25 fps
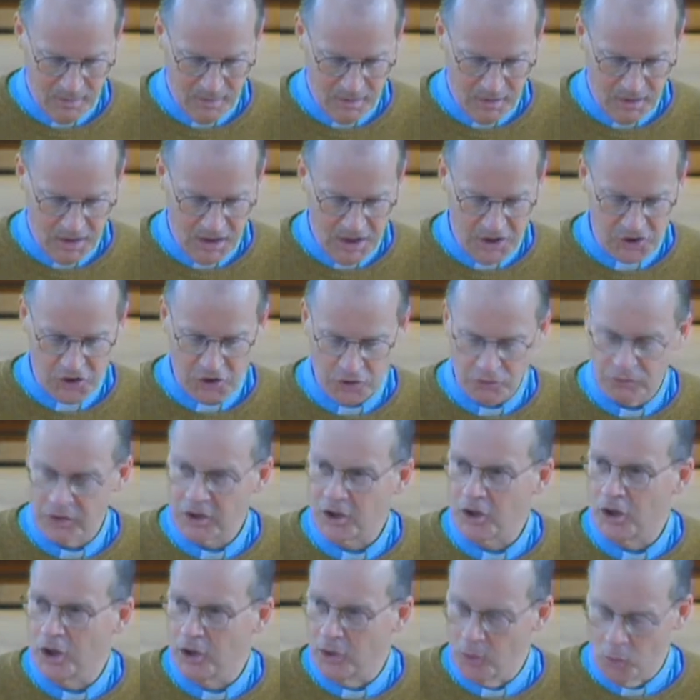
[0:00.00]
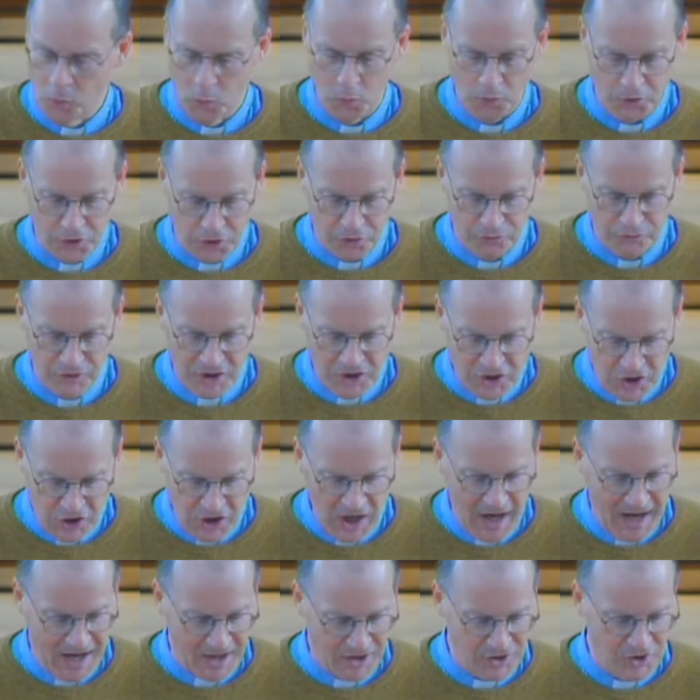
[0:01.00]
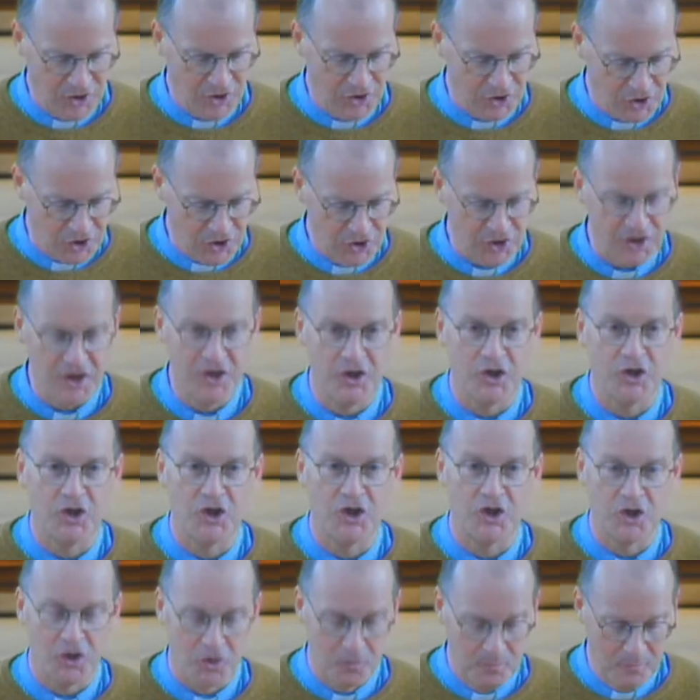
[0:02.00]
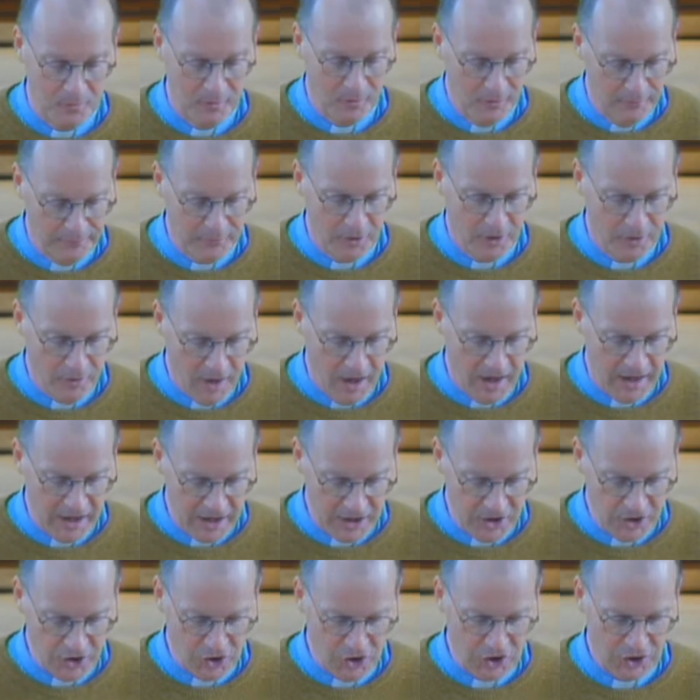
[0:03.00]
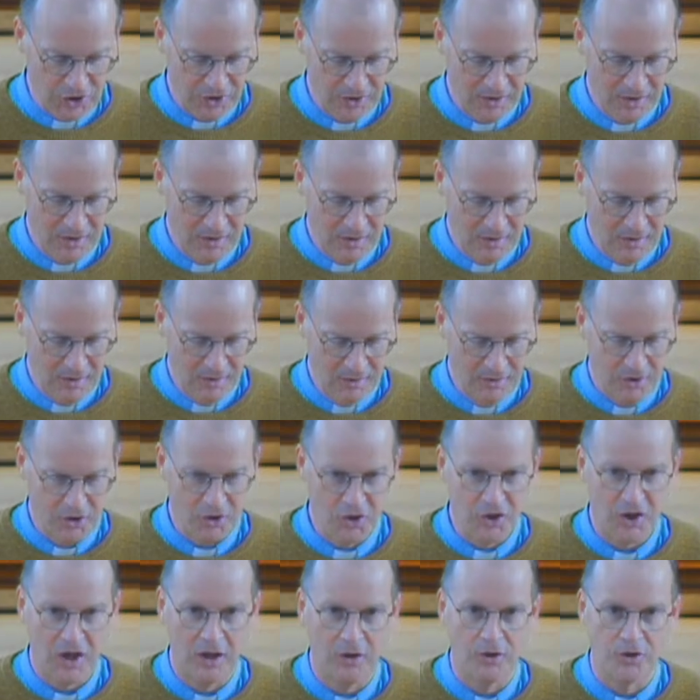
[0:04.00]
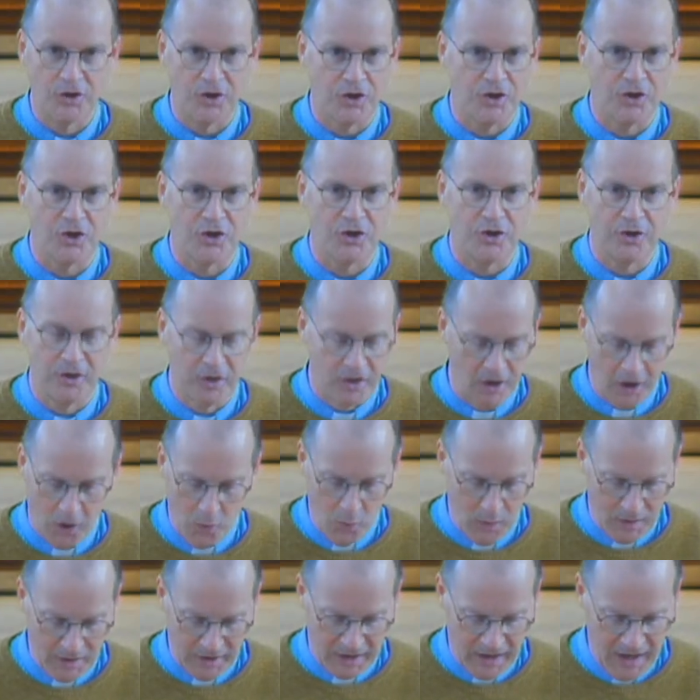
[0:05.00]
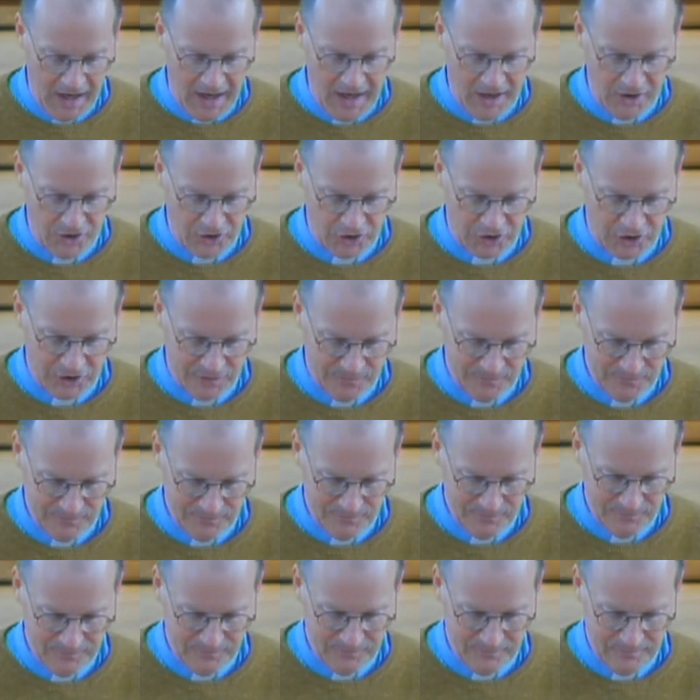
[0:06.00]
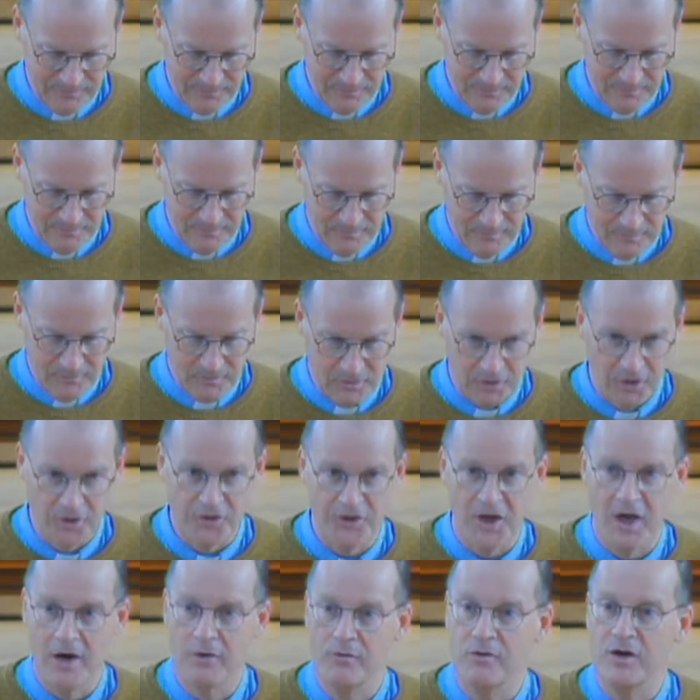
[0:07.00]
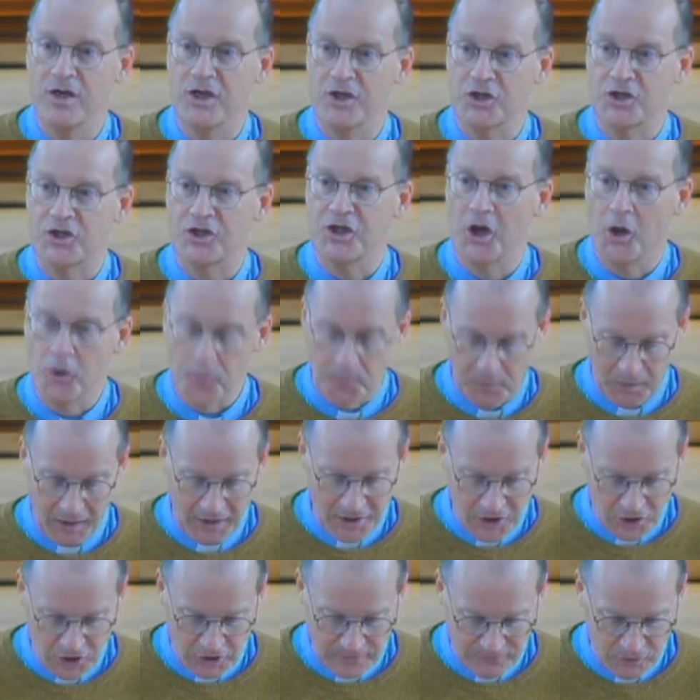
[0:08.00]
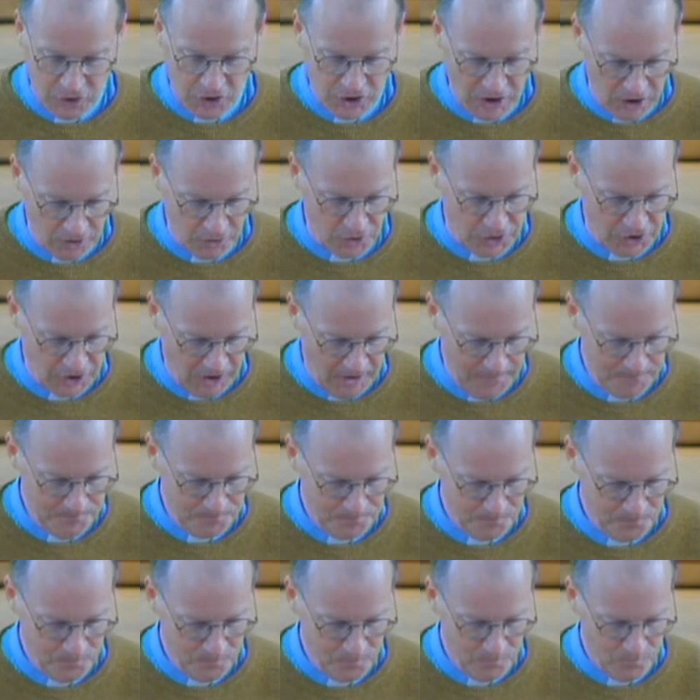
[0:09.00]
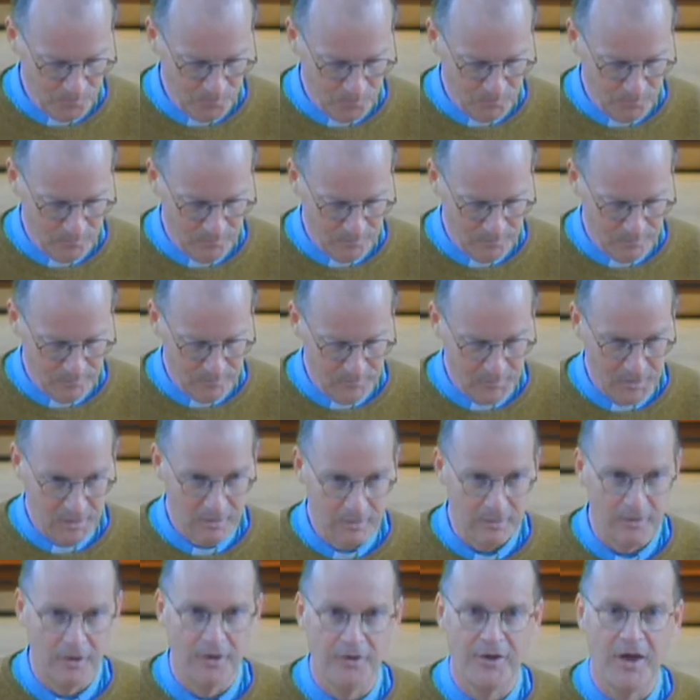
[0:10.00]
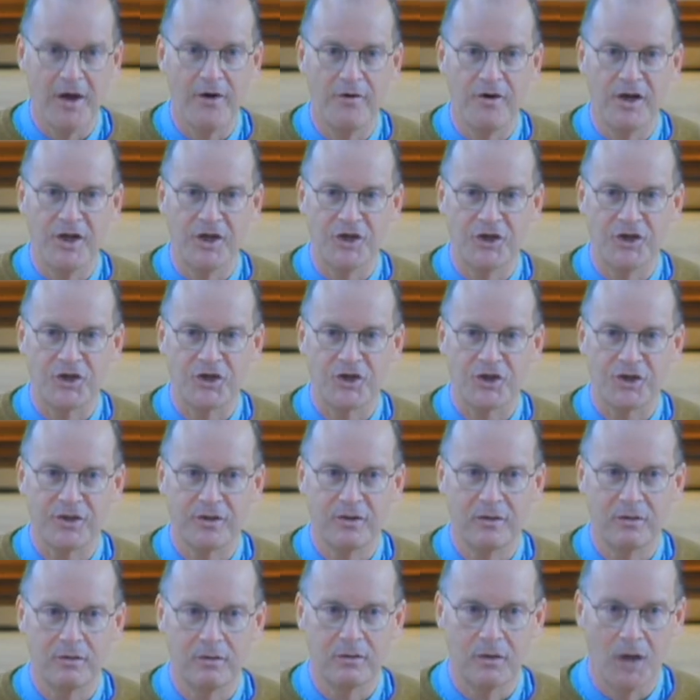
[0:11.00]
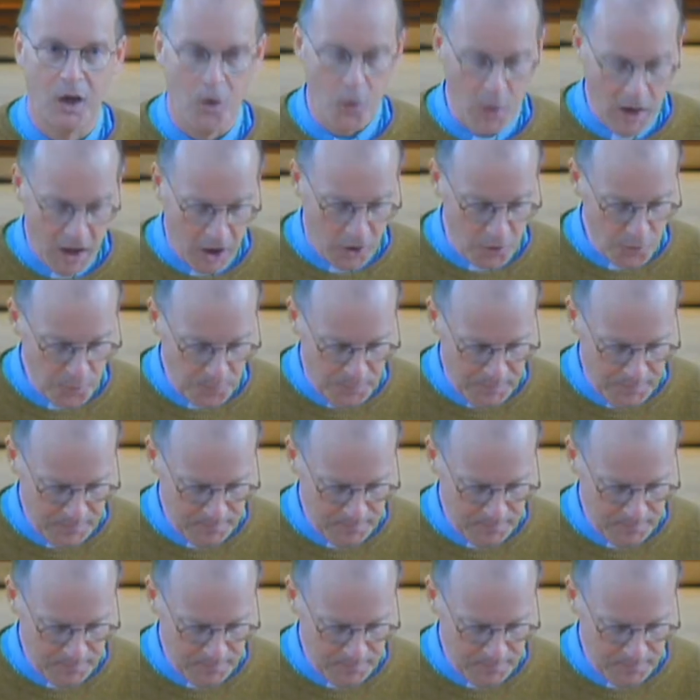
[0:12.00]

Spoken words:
It's a recall to reject the cynicism of our age that tells us that no one cares, that there is no place of shelter, that there is no hope.